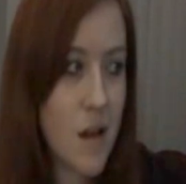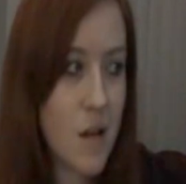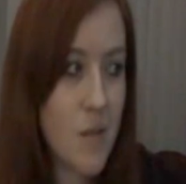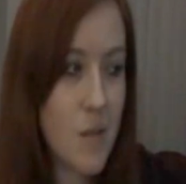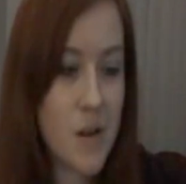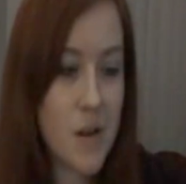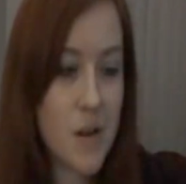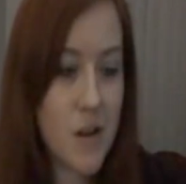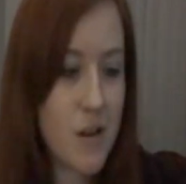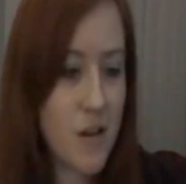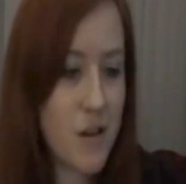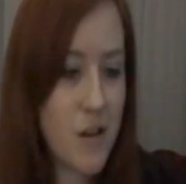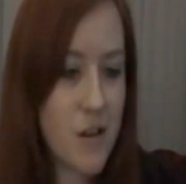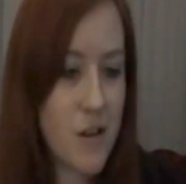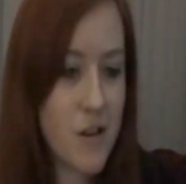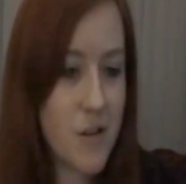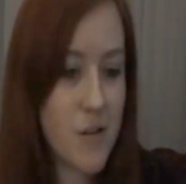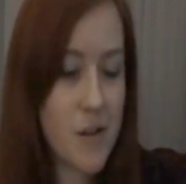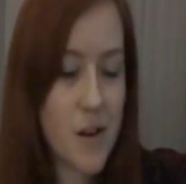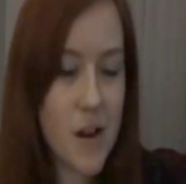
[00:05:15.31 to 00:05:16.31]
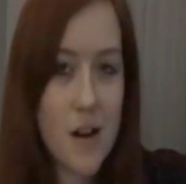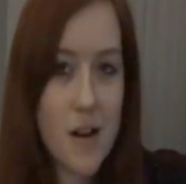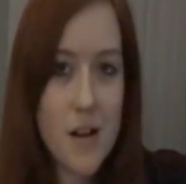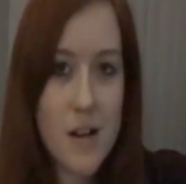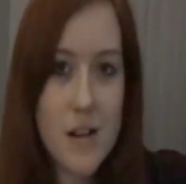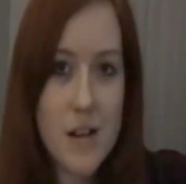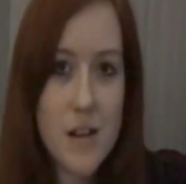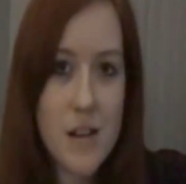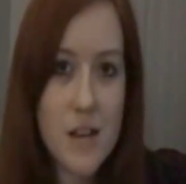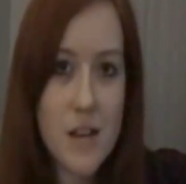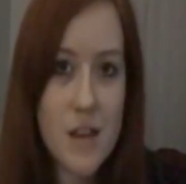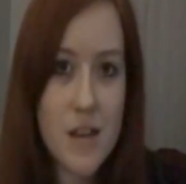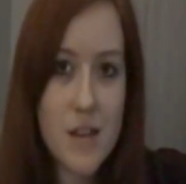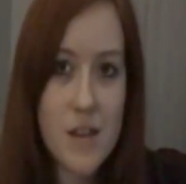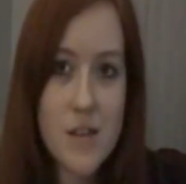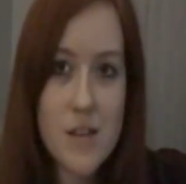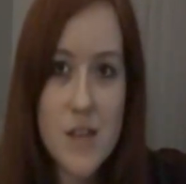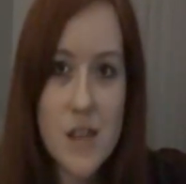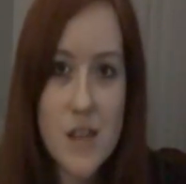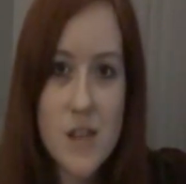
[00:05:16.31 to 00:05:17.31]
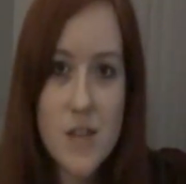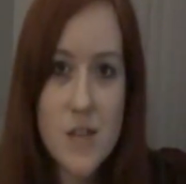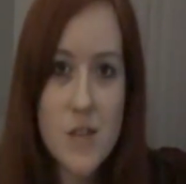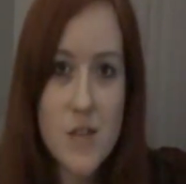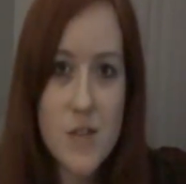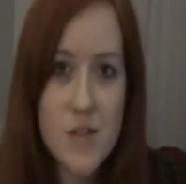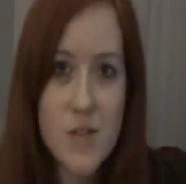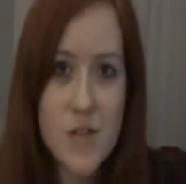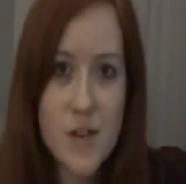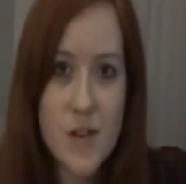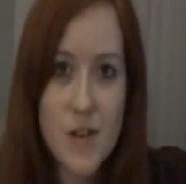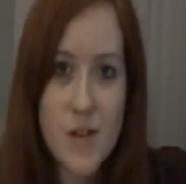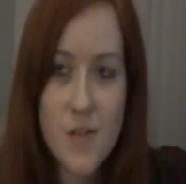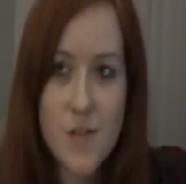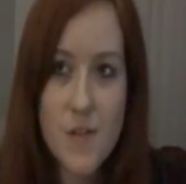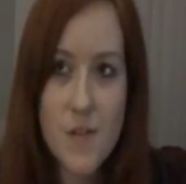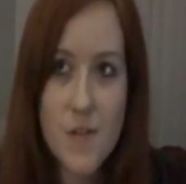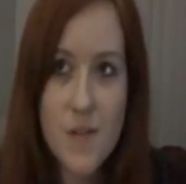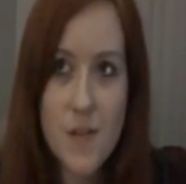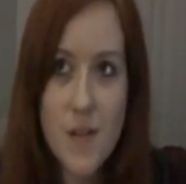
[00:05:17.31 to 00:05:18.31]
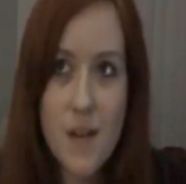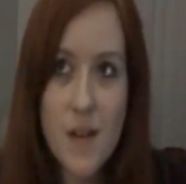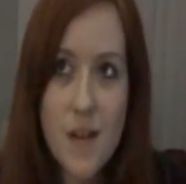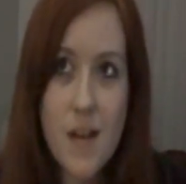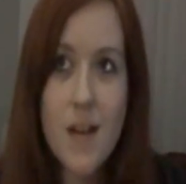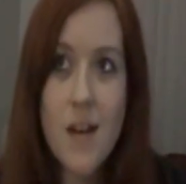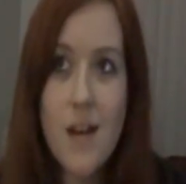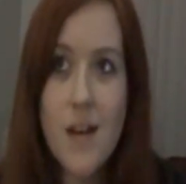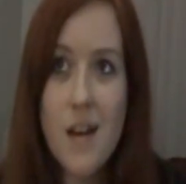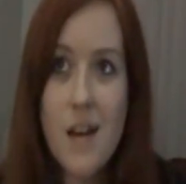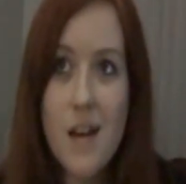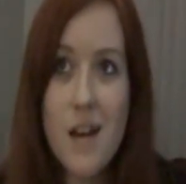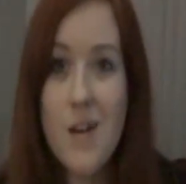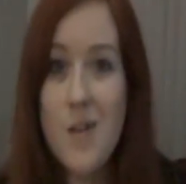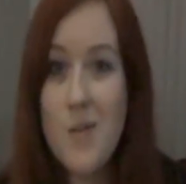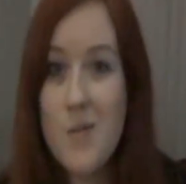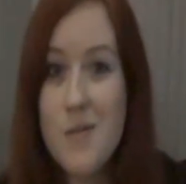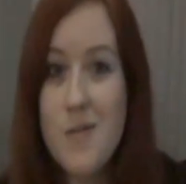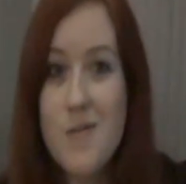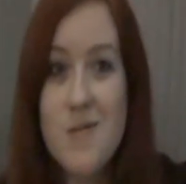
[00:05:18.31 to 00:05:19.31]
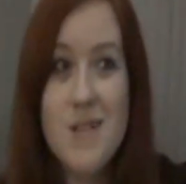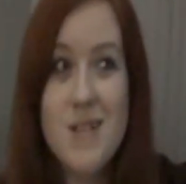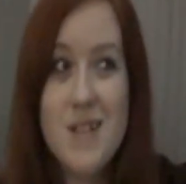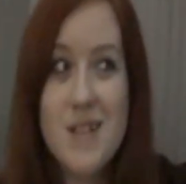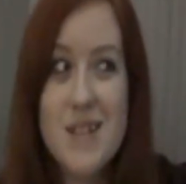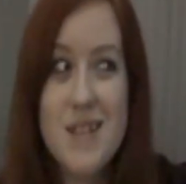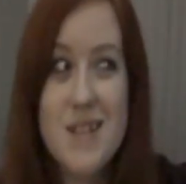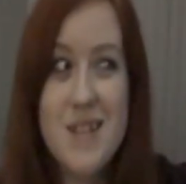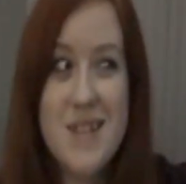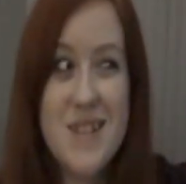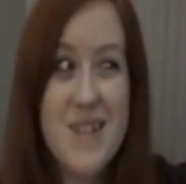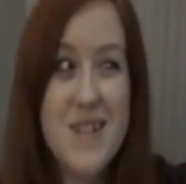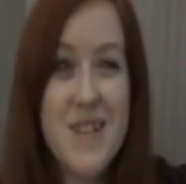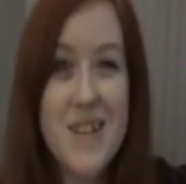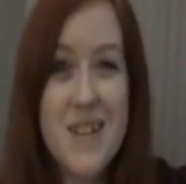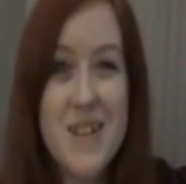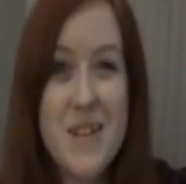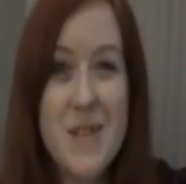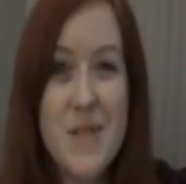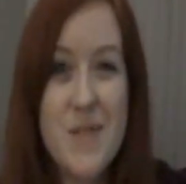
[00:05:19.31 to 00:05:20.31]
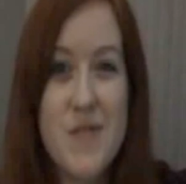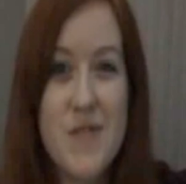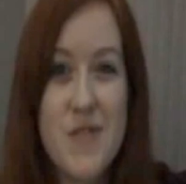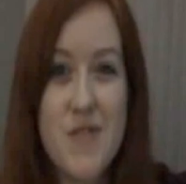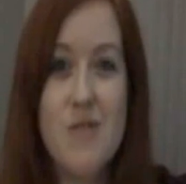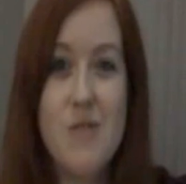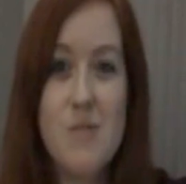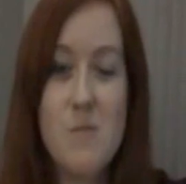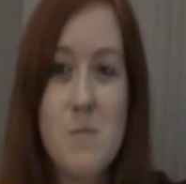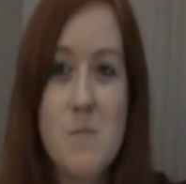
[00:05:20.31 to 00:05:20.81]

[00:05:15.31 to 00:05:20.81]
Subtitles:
But, you know, you said so yourself. Helper really isn't all that helpful.